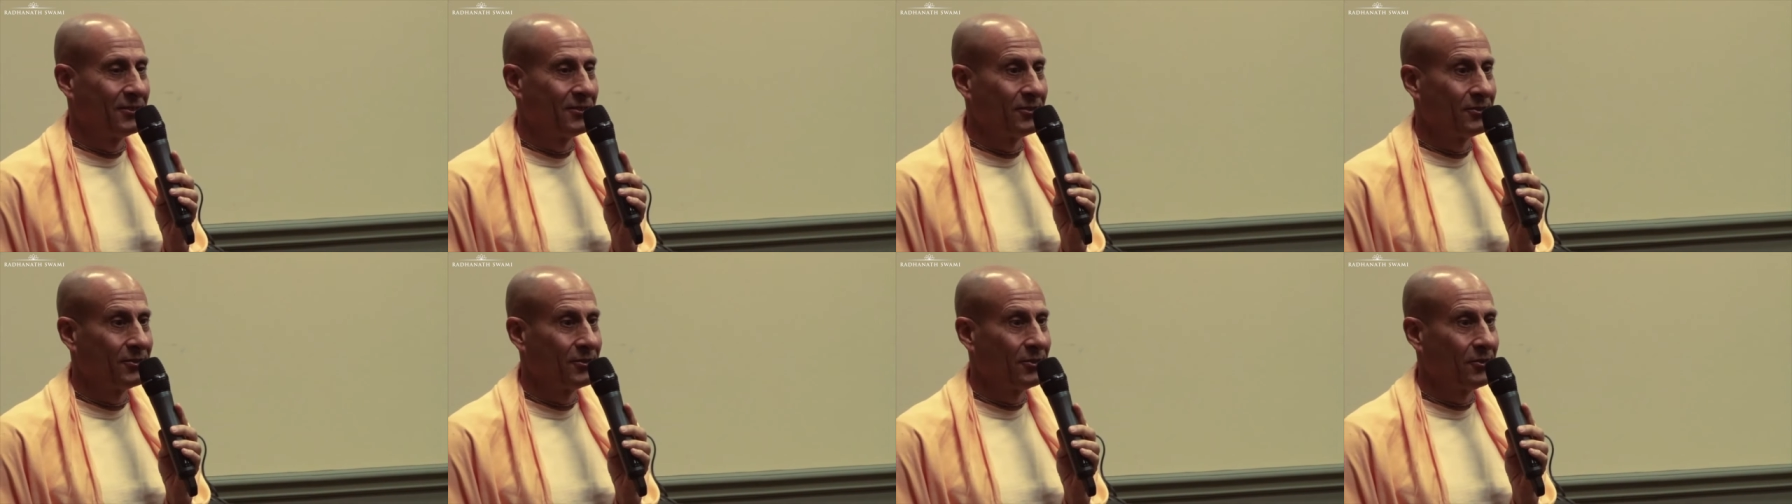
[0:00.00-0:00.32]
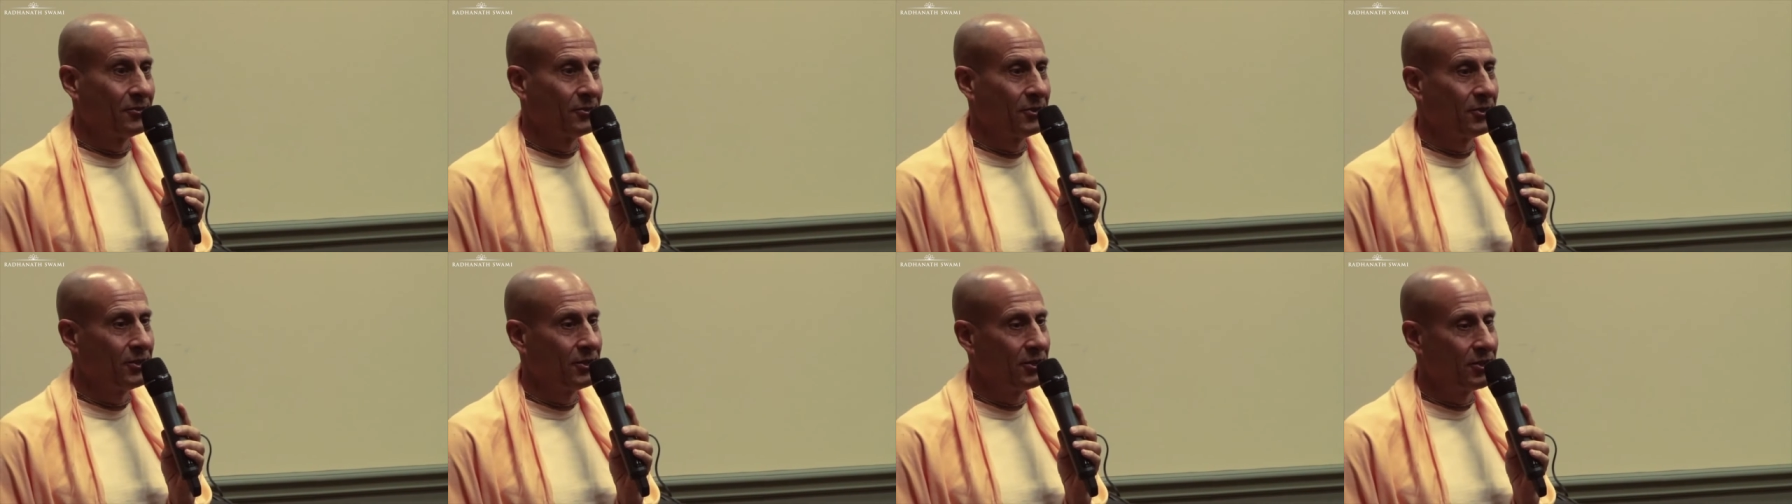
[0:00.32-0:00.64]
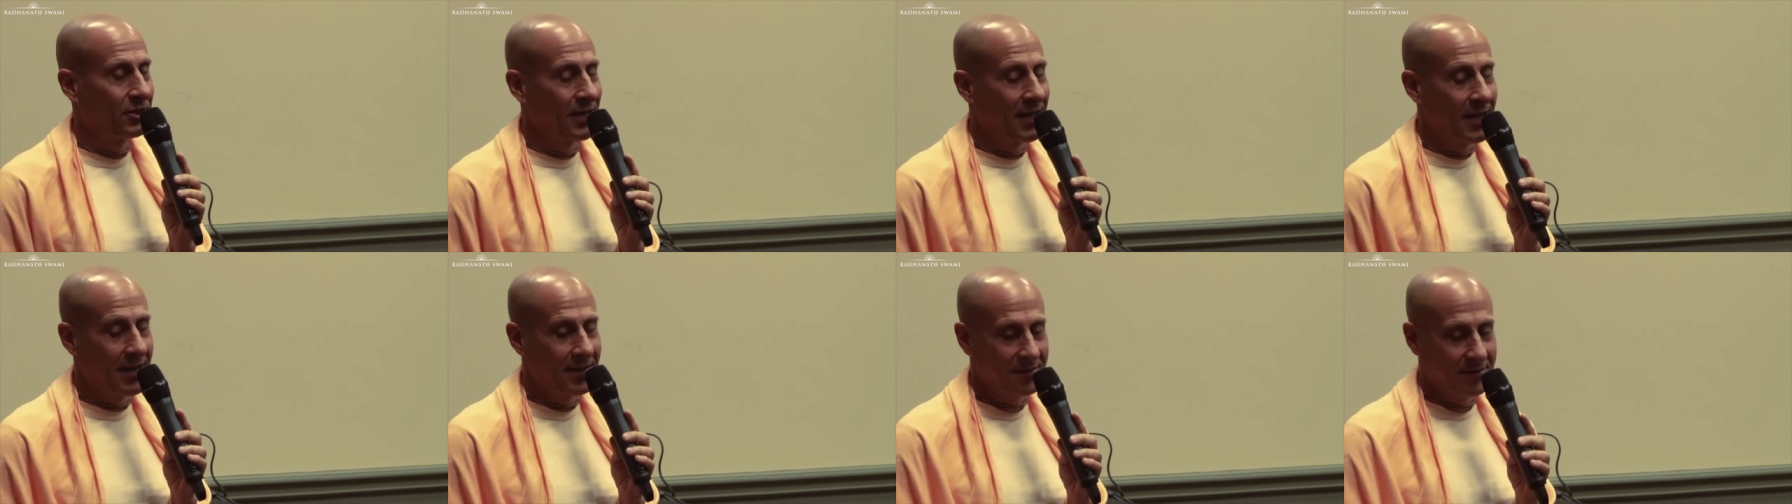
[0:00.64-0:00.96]
So she
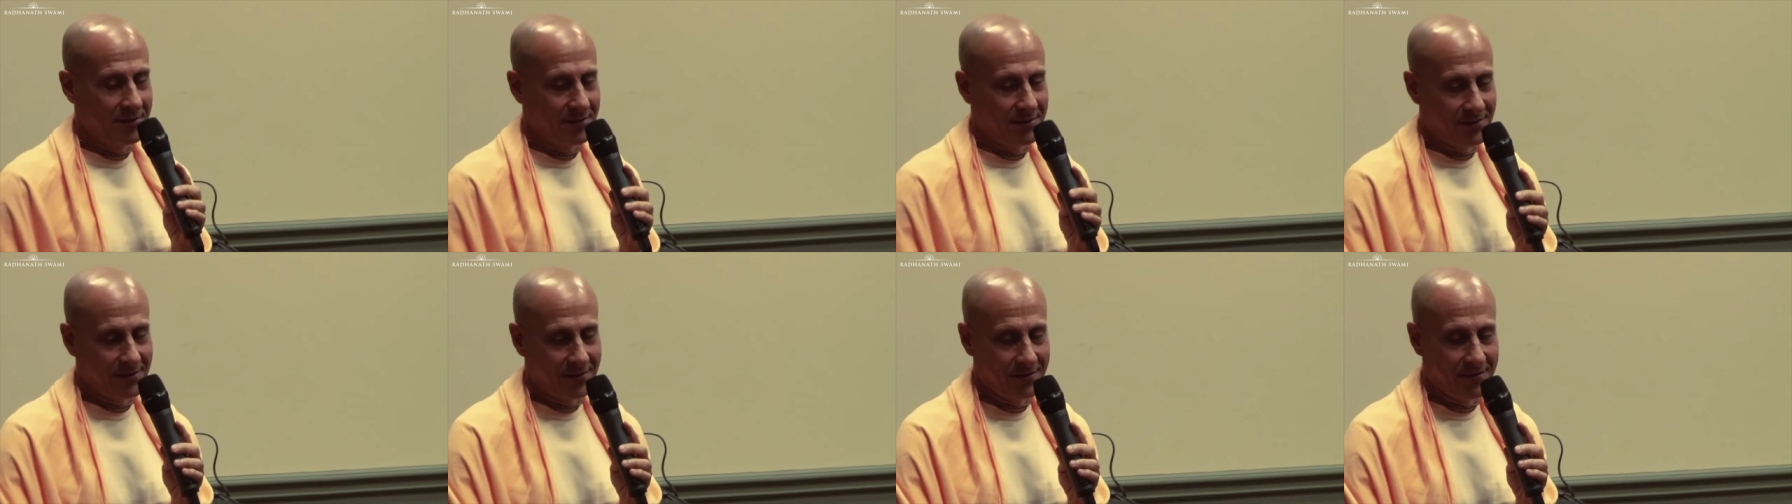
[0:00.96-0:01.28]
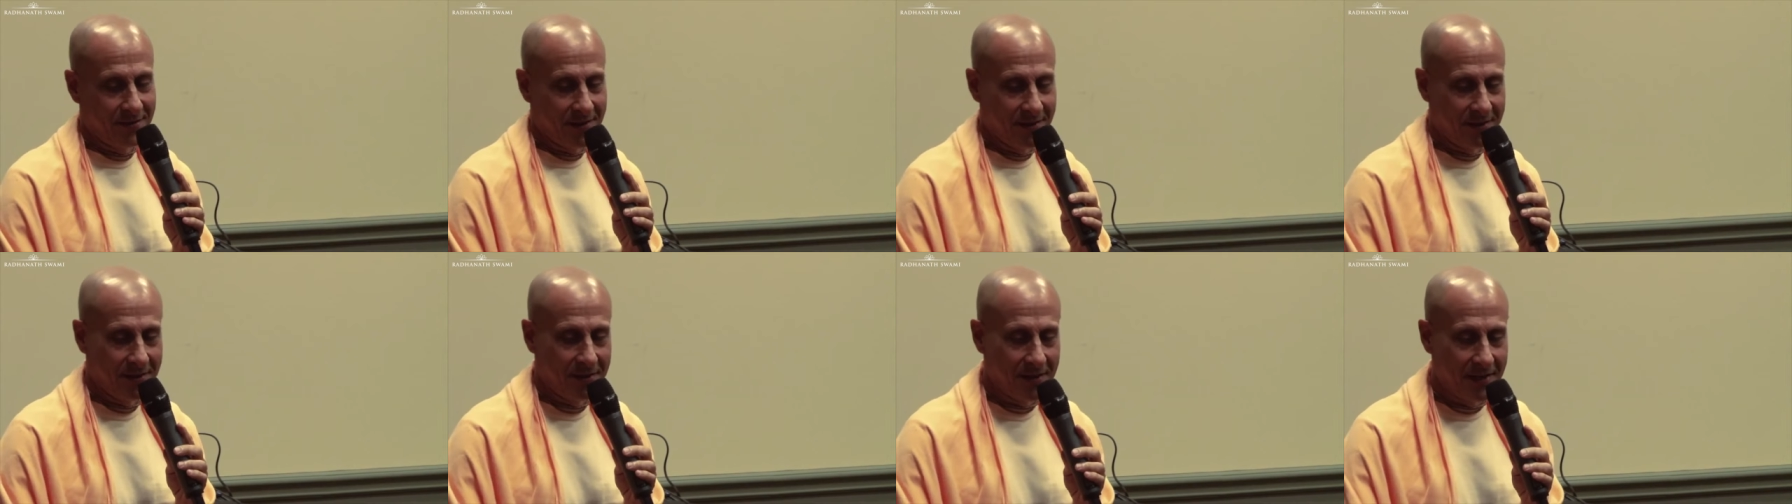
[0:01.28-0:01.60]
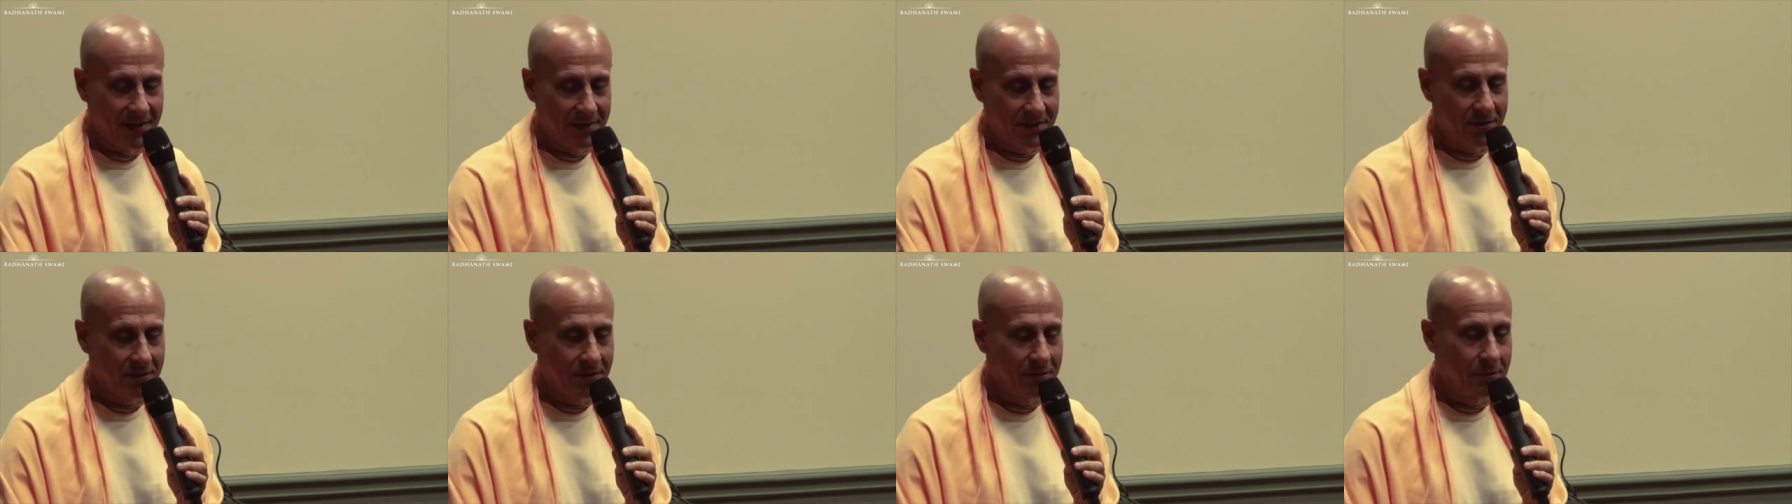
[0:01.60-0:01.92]
sat on a
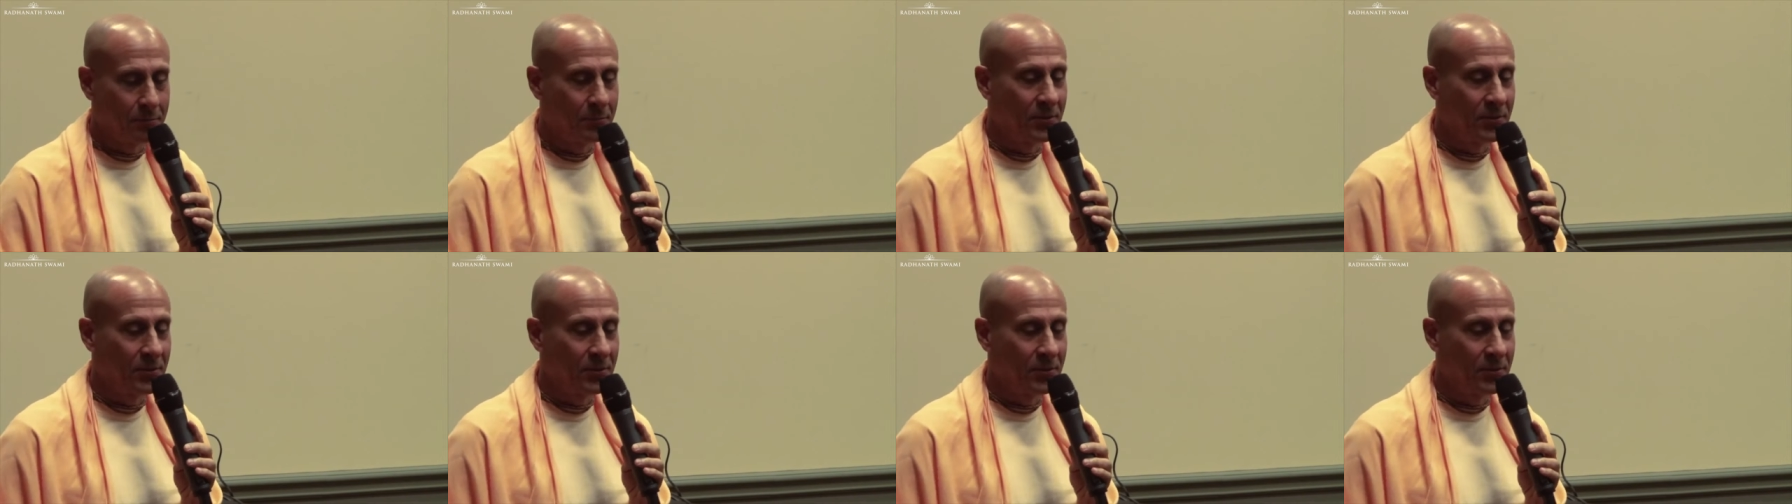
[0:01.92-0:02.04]
nice little